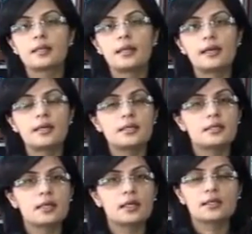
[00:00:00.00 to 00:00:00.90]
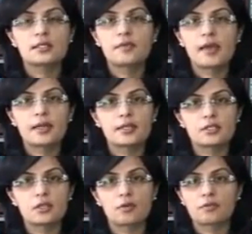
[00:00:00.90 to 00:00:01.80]
There is uh,
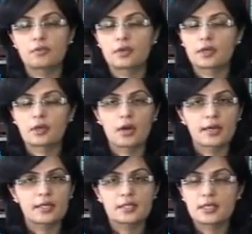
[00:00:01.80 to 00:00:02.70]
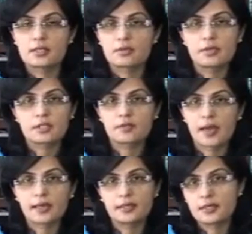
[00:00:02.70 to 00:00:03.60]
surveillance of uh, chronic disease risk
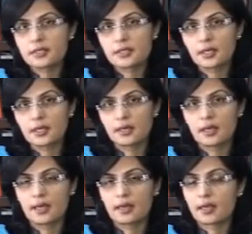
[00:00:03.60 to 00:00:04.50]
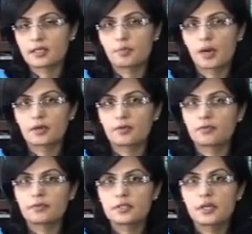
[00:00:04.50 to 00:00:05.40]
factors in, uh, as part of
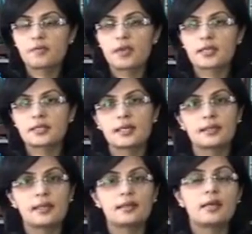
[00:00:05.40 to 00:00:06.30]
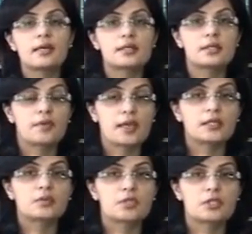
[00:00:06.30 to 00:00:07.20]
surveys. Then there is
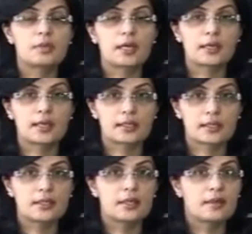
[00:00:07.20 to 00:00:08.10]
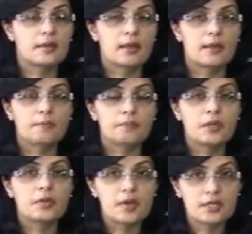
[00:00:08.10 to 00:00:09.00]
surveillance which is being conducted in, um,
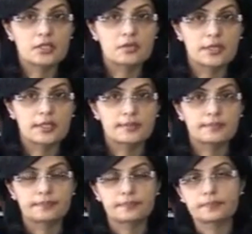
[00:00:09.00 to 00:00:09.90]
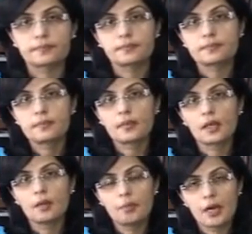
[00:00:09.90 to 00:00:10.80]
in registries
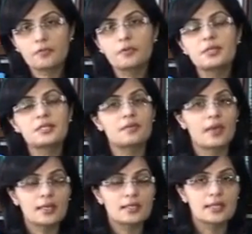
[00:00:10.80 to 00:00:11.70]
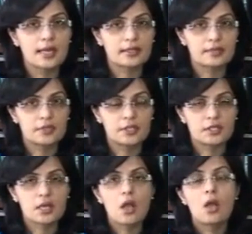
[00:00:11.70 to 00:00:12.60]
apart from the surveillance
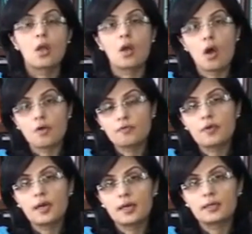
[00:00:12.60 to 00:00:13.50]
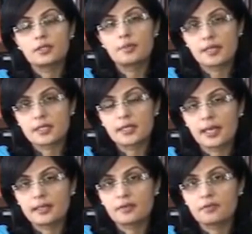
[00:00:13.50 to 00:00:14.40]
activities of a domestic
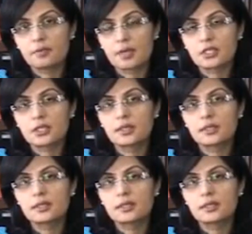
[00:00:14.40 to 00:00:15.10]
health information